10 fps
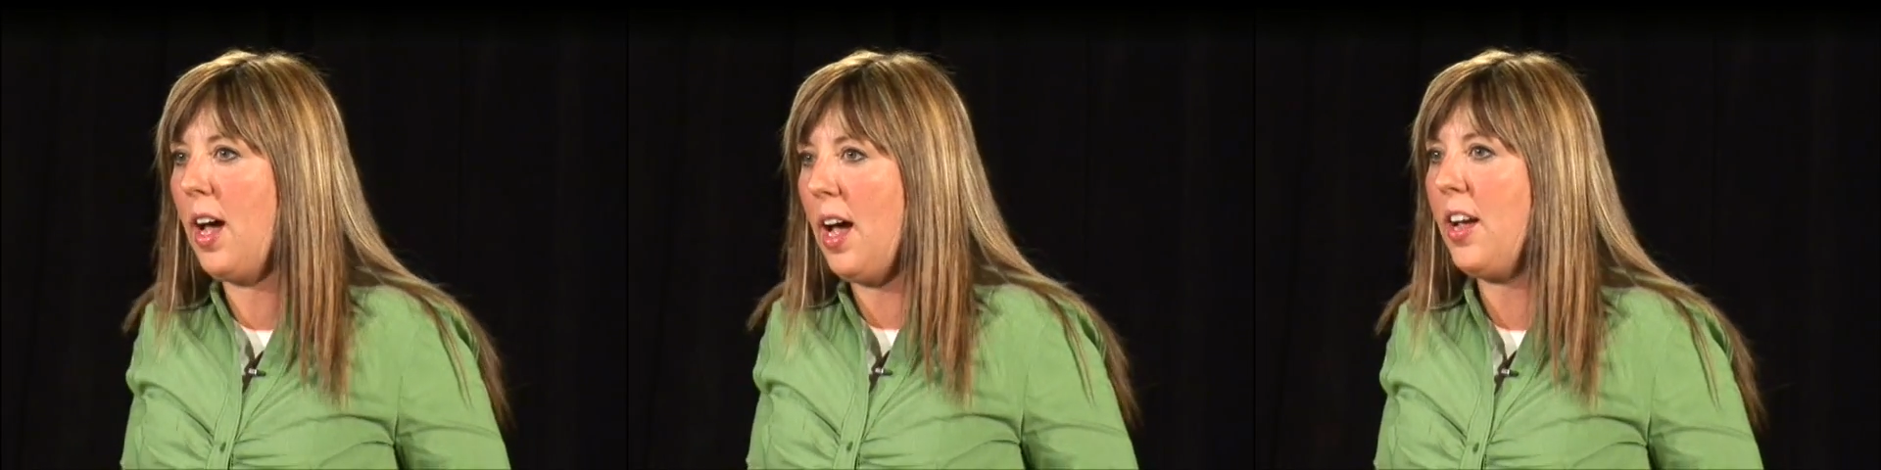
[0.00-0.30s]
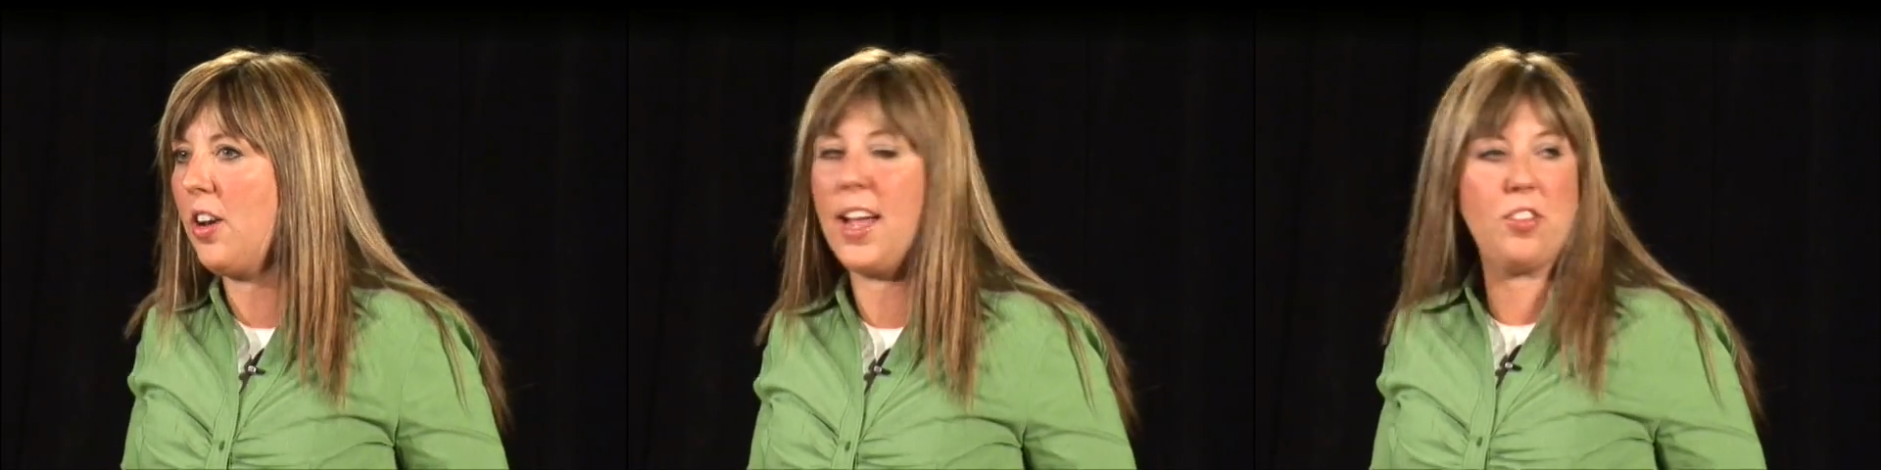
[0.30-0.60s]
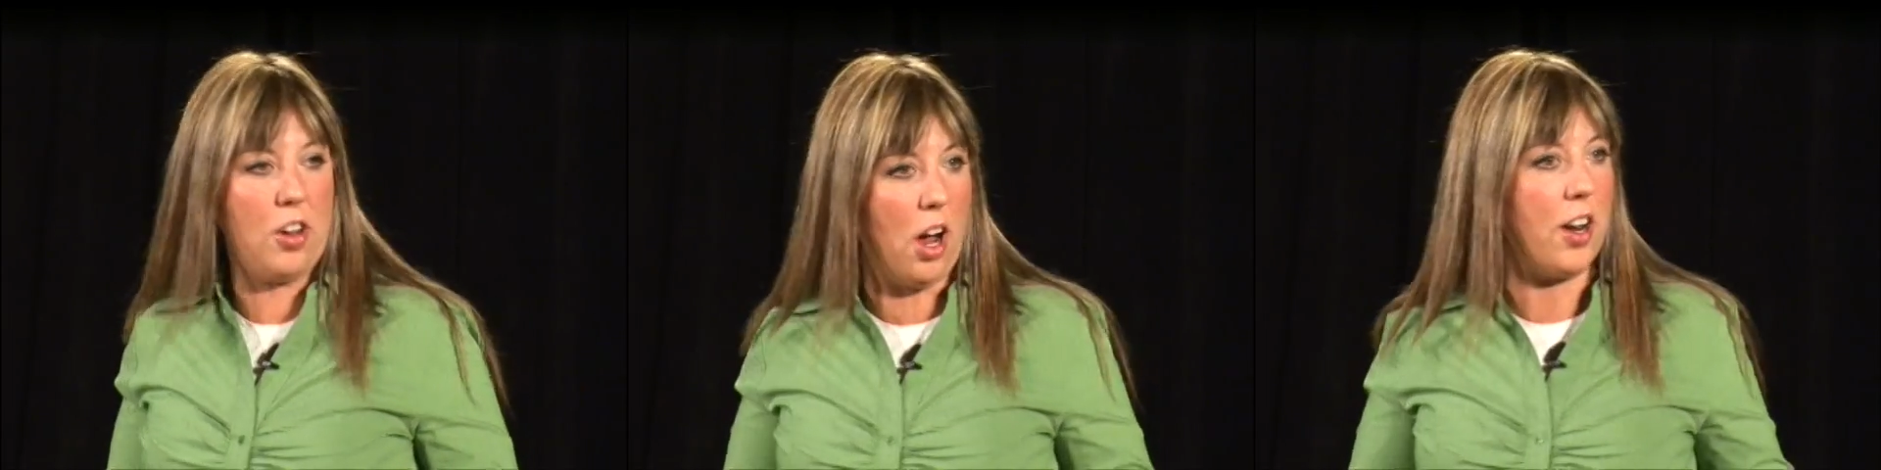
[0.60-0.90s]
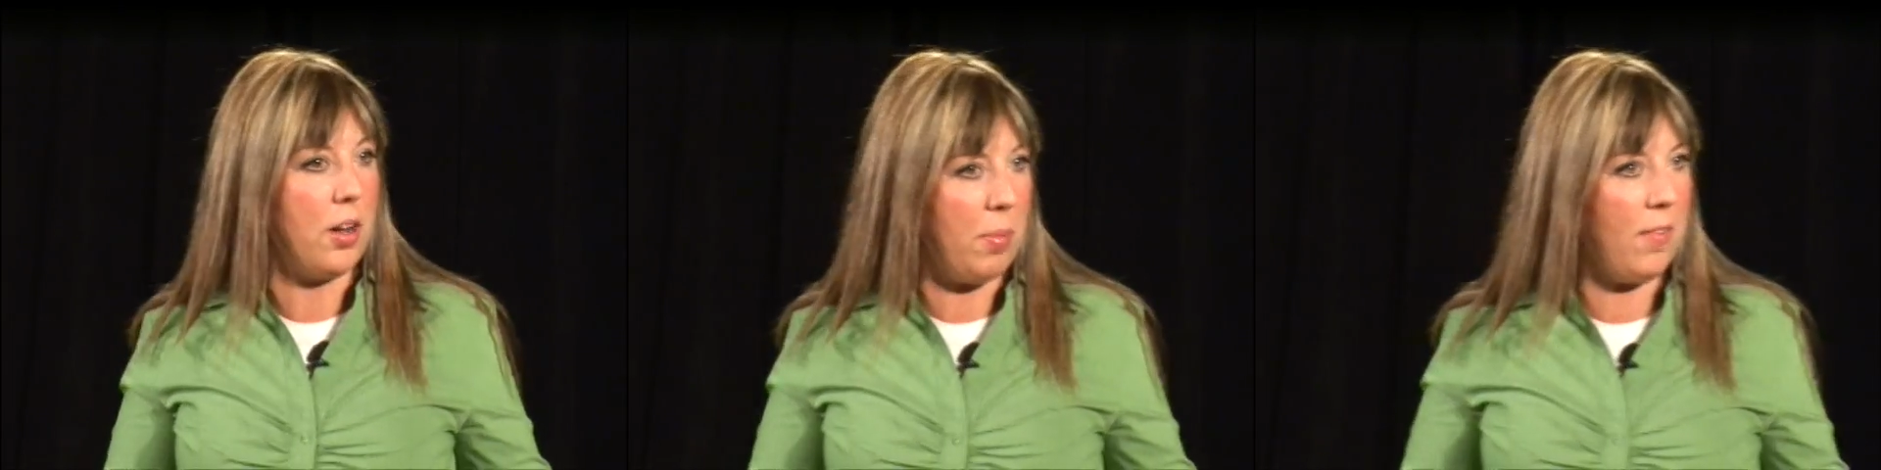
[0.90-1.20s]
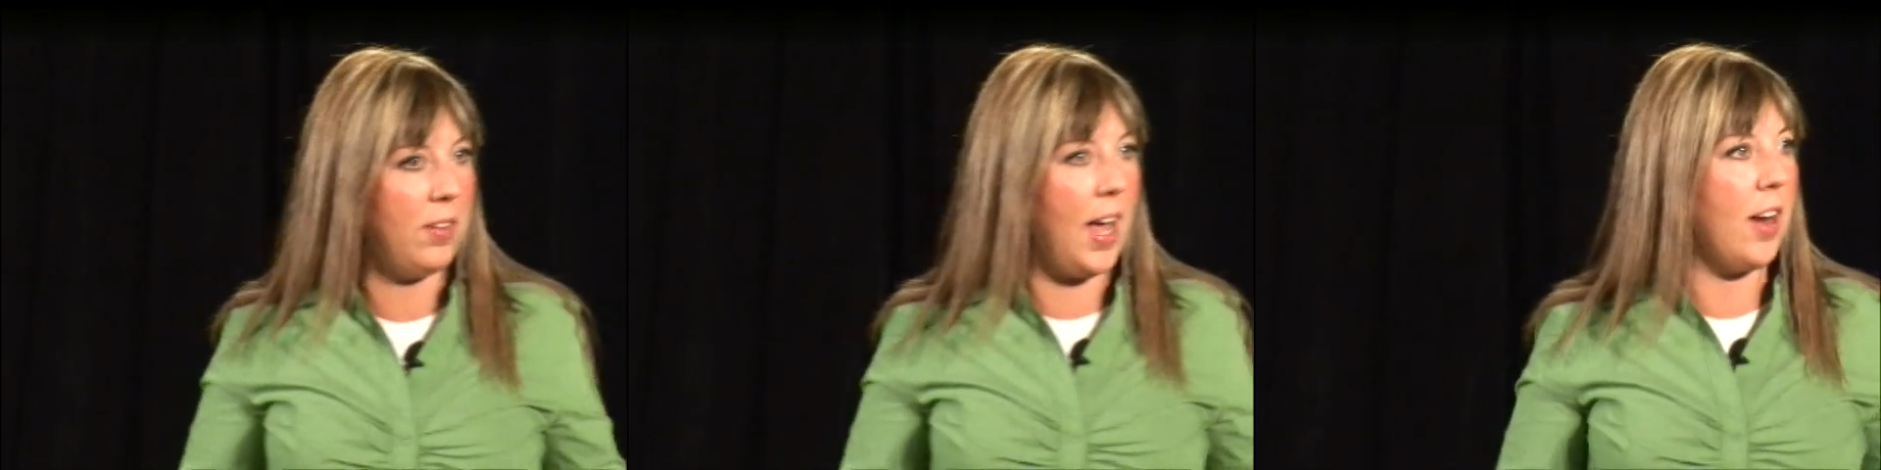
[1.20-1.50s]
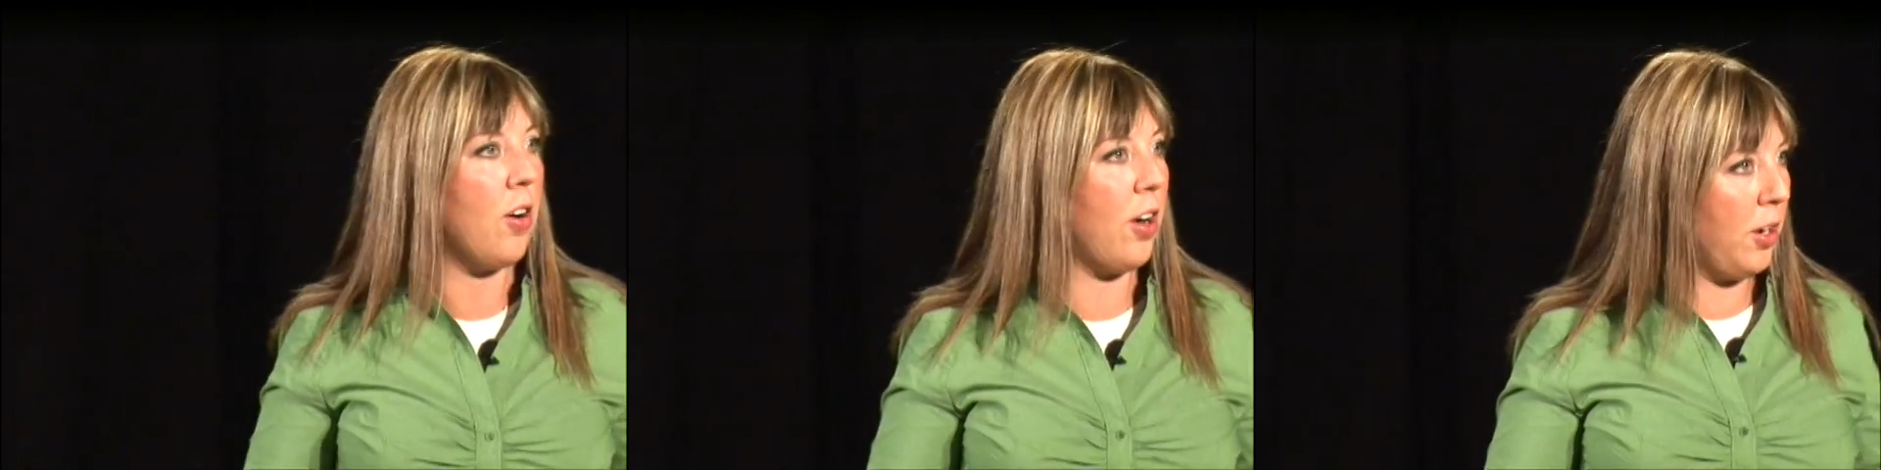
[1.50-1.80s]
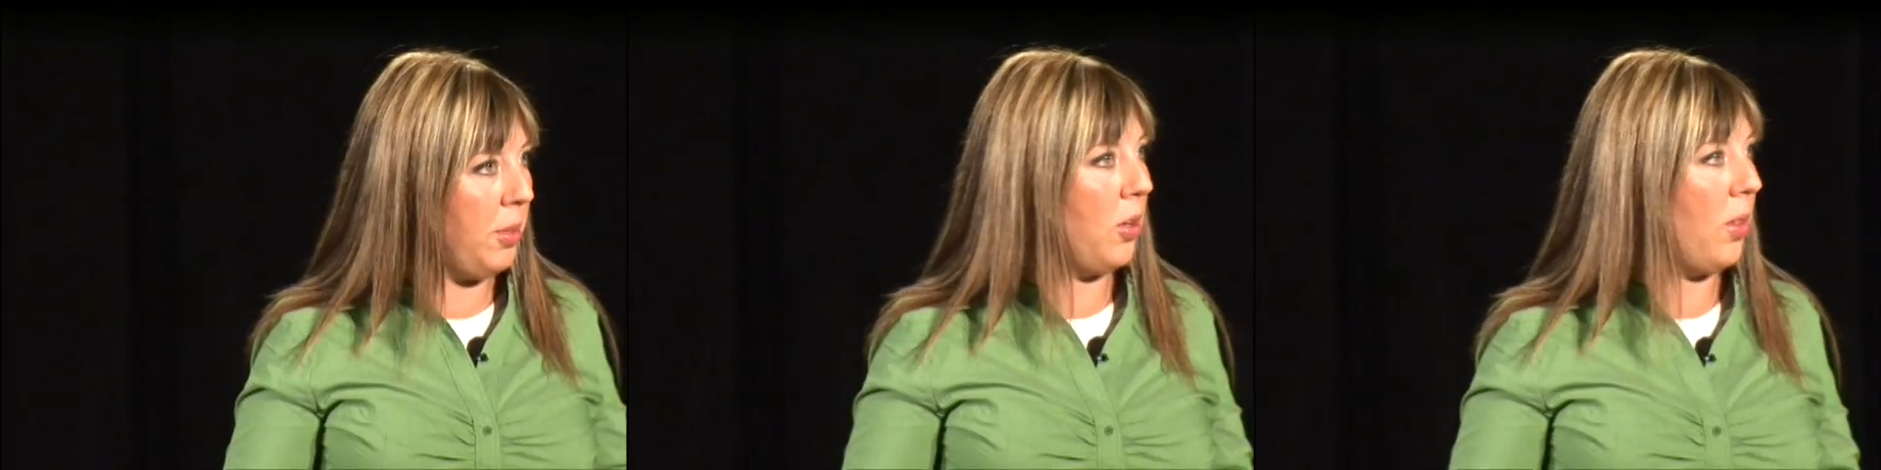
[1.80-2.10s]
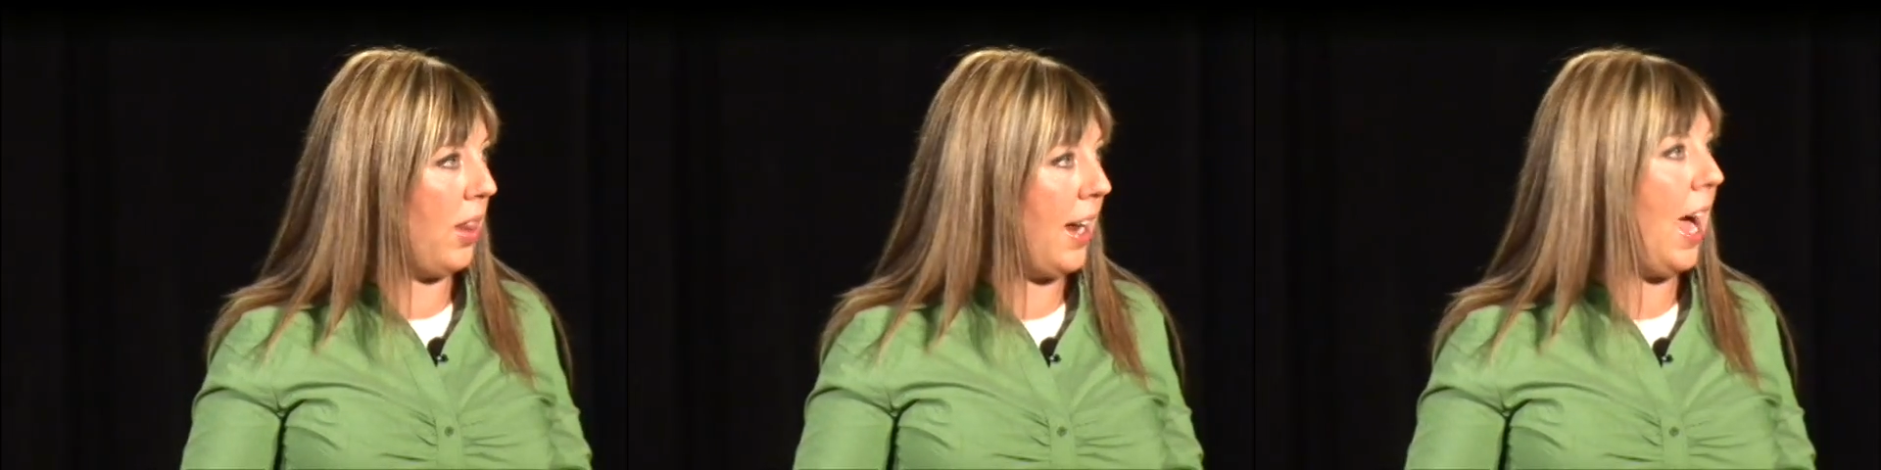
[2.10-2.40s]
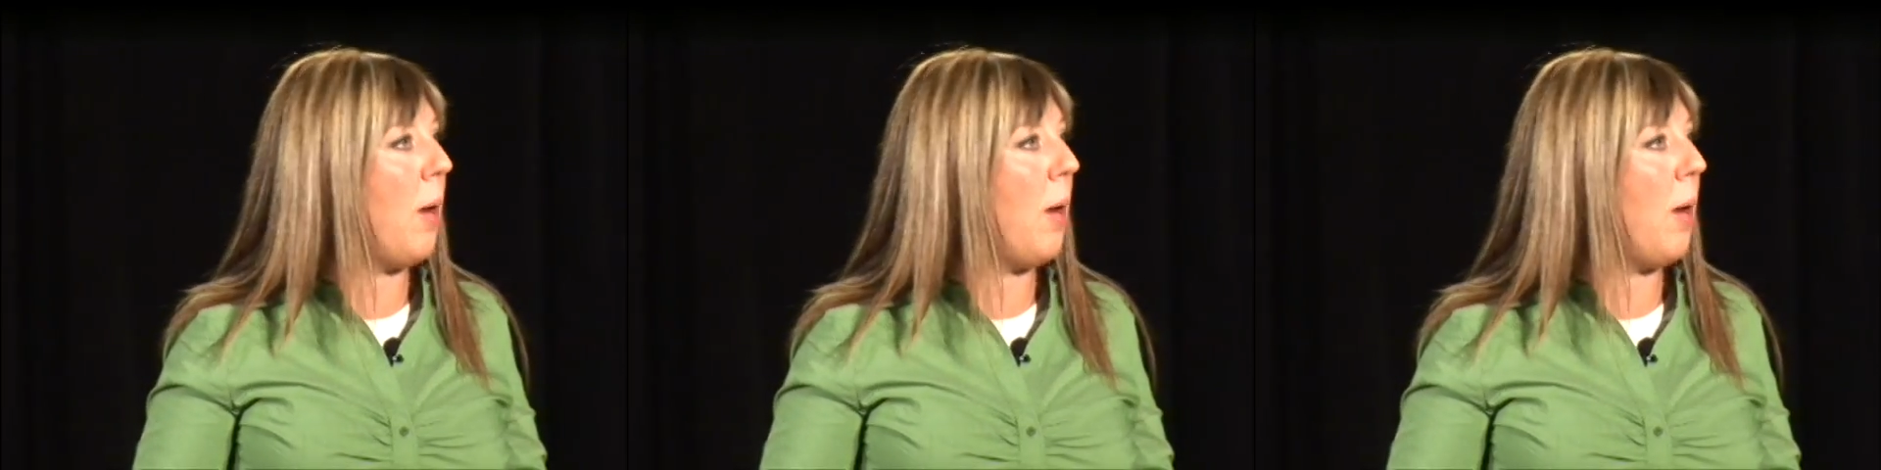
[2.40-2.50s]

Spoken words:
I could ask you, are you above the line or are you below the line?